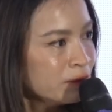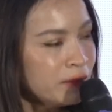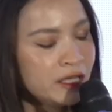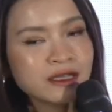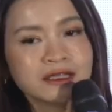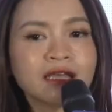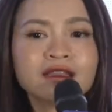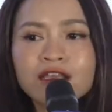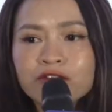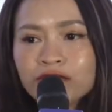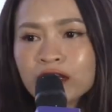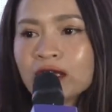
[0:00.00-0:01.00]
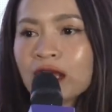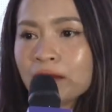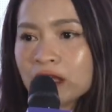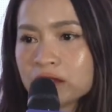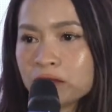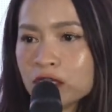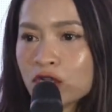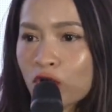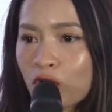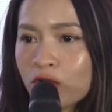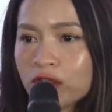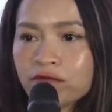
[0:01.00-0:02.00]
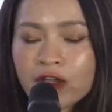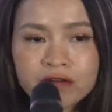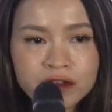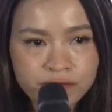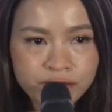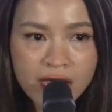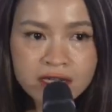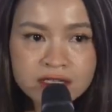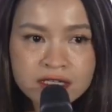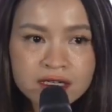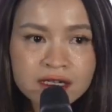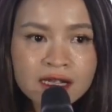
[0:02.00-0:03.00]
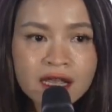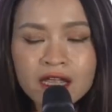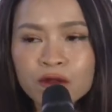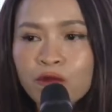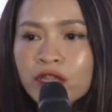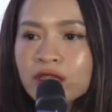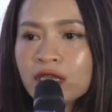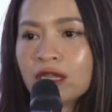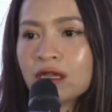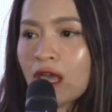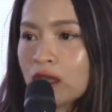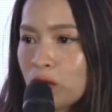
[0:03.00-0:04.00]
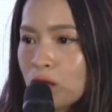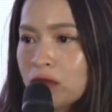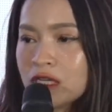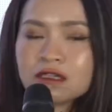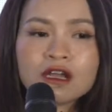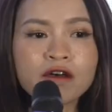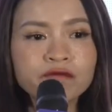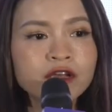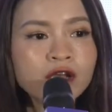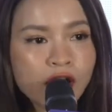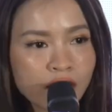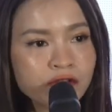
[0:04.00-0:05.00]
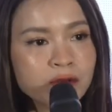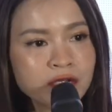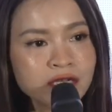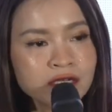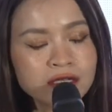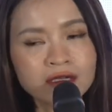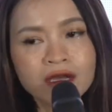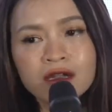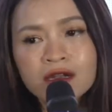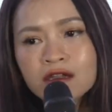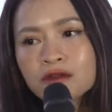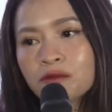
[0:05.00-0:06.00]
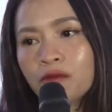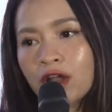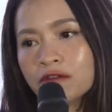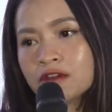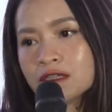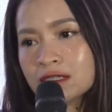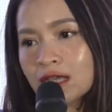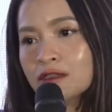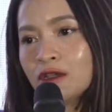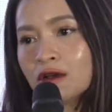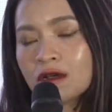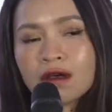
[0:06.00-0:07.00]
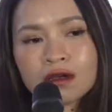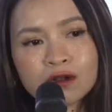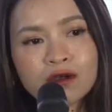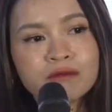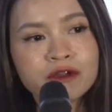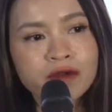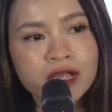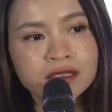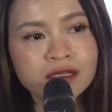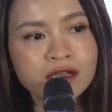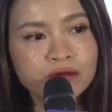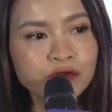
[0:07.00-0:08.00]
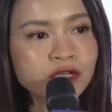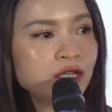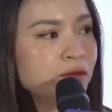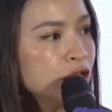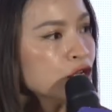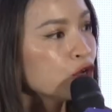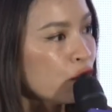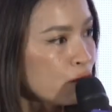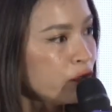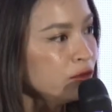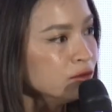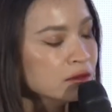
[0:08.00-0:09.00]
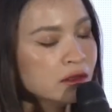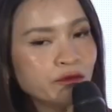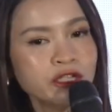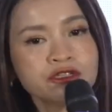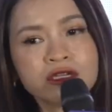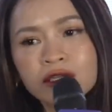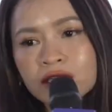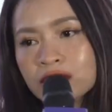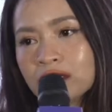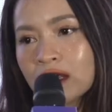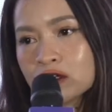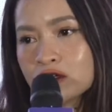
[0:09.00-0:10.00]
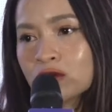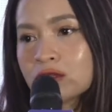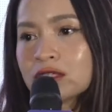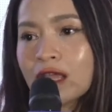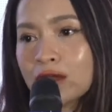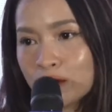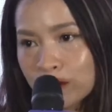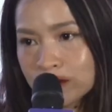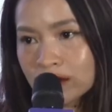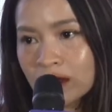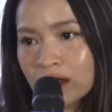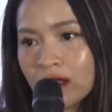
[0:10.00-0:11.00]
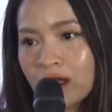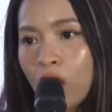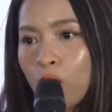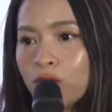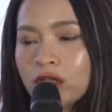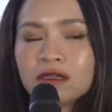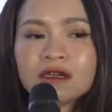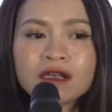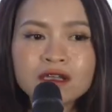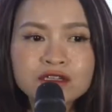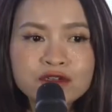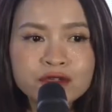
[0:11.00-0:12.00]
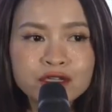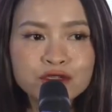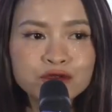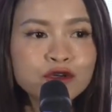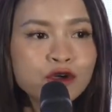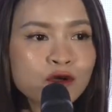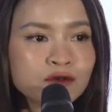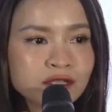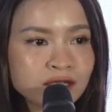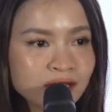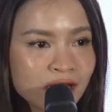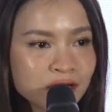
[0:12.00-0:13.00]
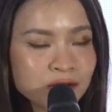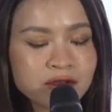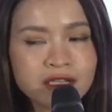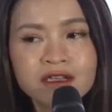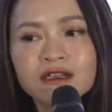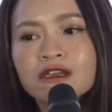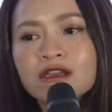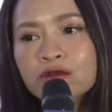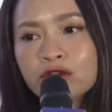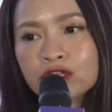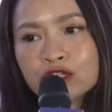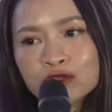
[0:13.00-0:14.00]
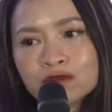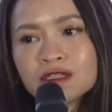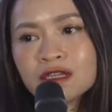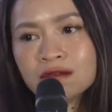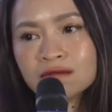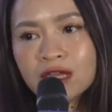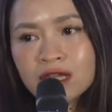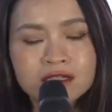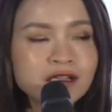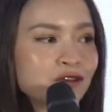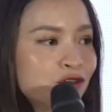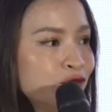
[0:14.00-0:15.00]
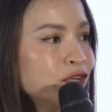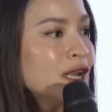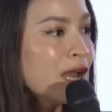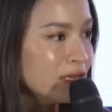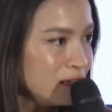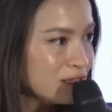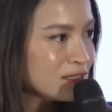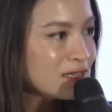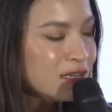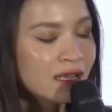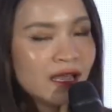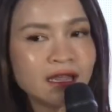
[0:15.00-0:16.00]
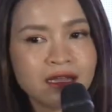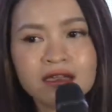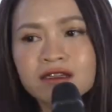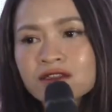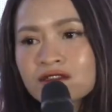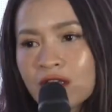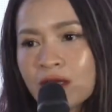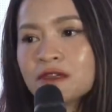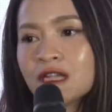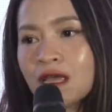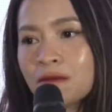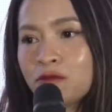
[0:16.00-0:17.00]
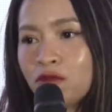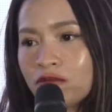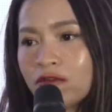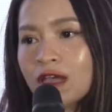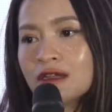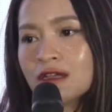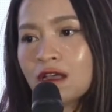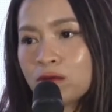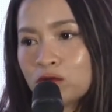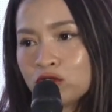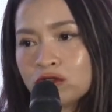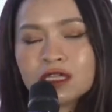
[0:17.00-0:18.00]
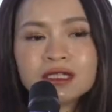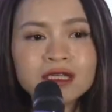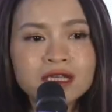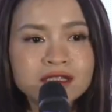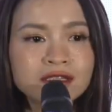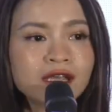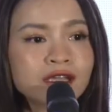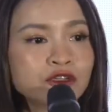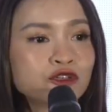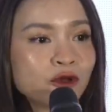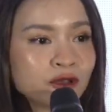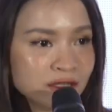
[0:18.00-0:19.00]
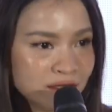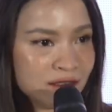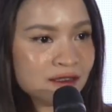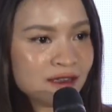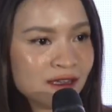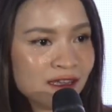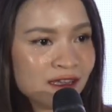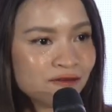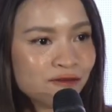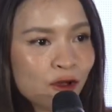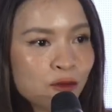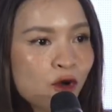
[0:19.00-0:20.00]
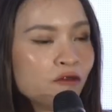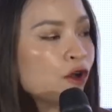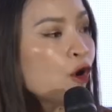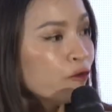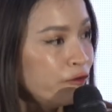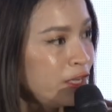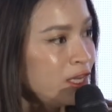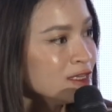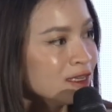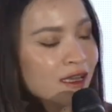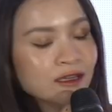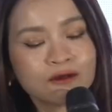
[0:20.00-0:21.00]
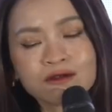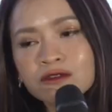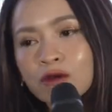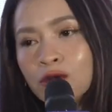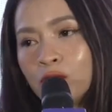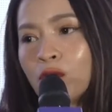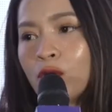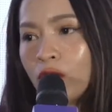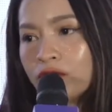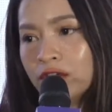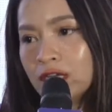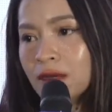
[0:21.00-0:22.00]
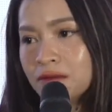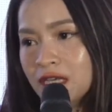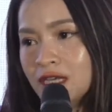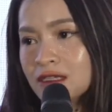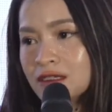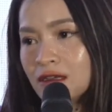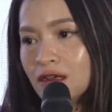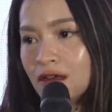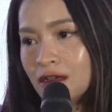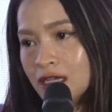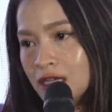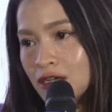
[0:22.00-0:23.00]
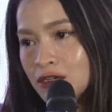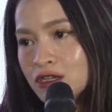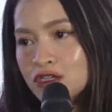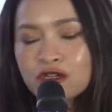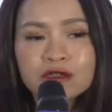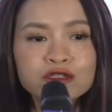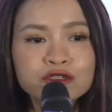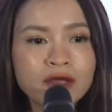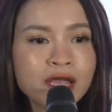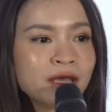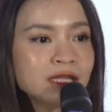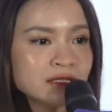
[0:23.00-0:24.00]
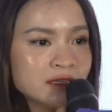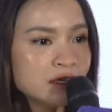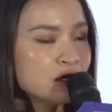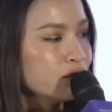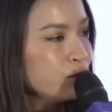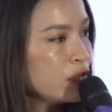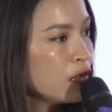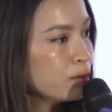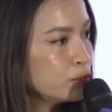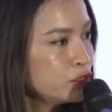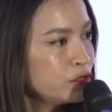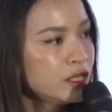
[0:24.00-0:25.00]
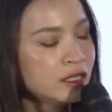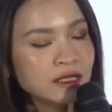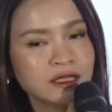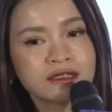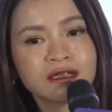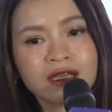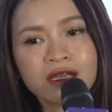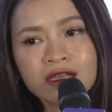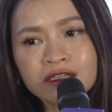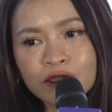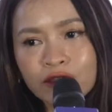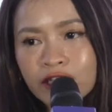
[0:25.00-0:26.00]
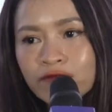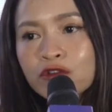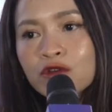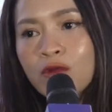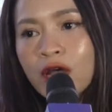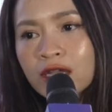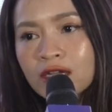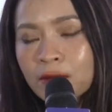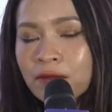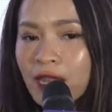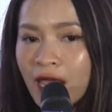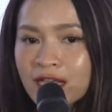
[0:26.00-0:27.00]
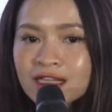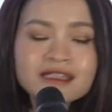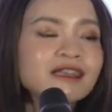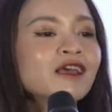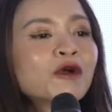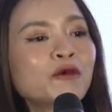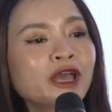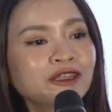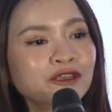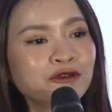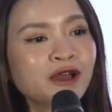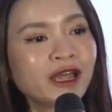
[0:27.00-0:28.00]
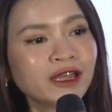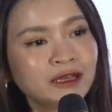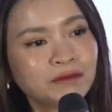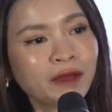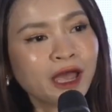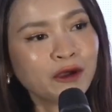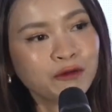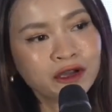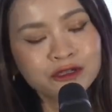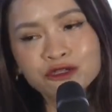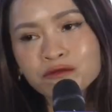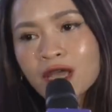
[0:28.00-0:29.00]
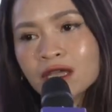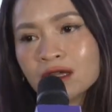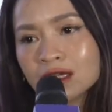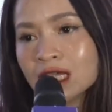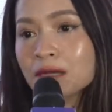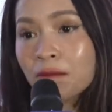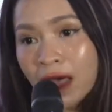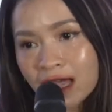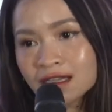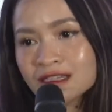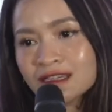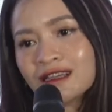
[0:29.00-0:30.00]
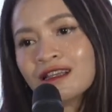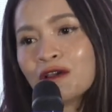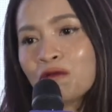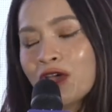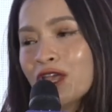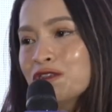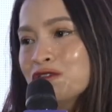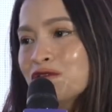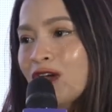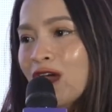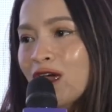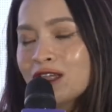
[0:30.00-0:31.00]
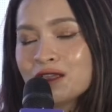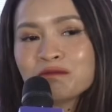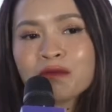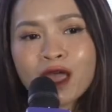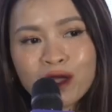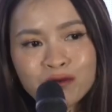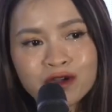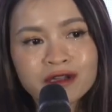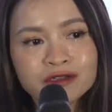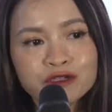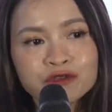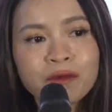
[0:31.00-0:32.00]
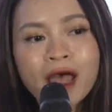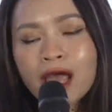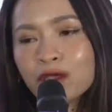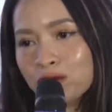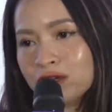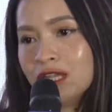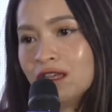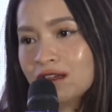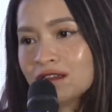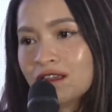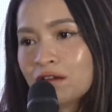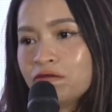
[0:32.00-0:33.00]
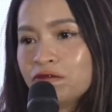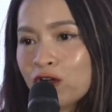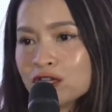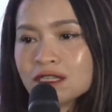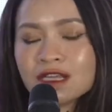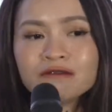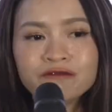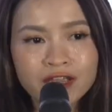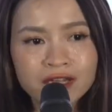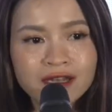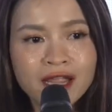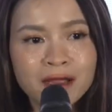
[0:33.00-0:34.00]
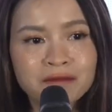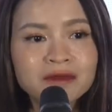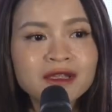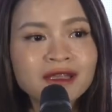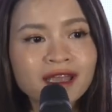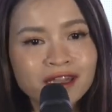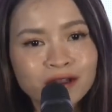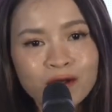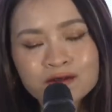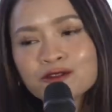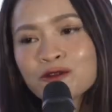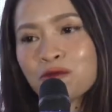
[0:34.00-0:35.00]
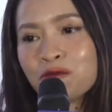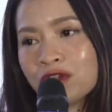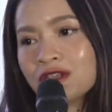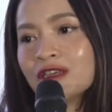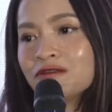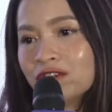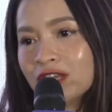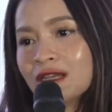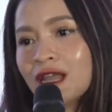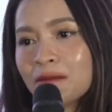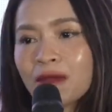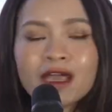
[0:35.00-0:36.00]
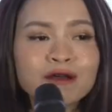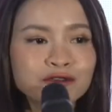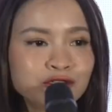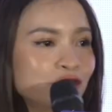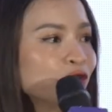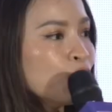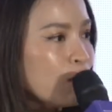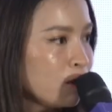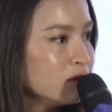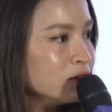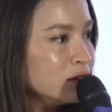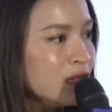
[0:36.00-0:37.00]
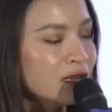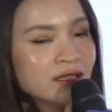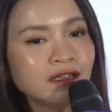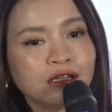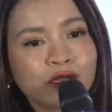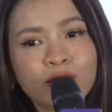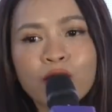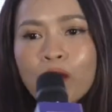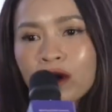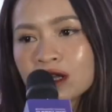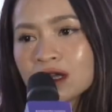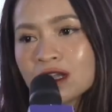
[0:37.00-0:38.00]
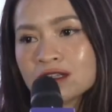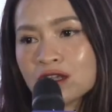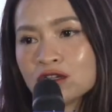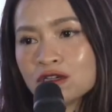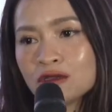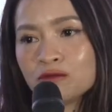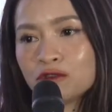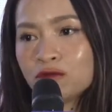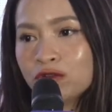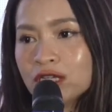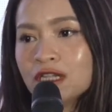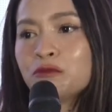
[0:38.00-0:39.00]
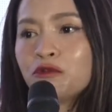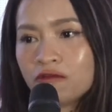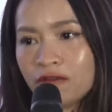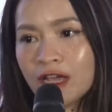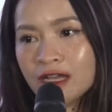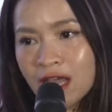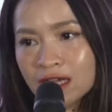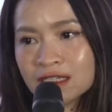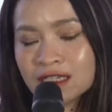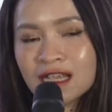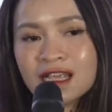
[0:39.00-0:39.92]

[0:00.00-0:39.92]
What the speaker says: Because I think Vietnam has been growing very fast, and with the enablement of the government, a lot of private sector conglomerates have really been growing, reaching international standards, helping the country to grow sustainably, reducing external reliance, and at the same time providing opportunities and choices for both OVs and also local Vietnamese, in addition to MNC career opportunities. So if you want a place where you are empowered to make an impact, where you are empowered to pioneer first in Vietnam and also bringing Vietnam out to the world, then I think local organization would really provide that.